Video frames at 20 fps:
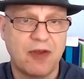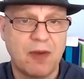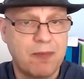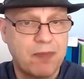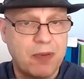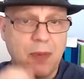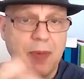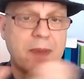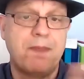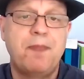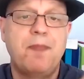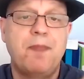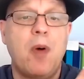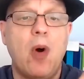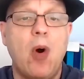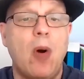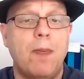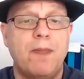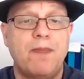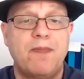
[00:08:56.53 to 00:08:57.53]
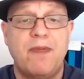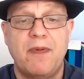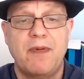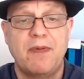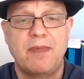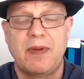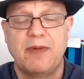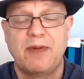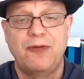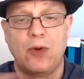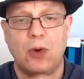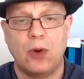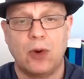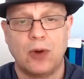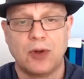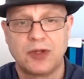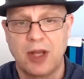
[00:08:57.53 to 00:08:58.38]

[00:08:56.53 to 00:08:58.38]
that probably bought before.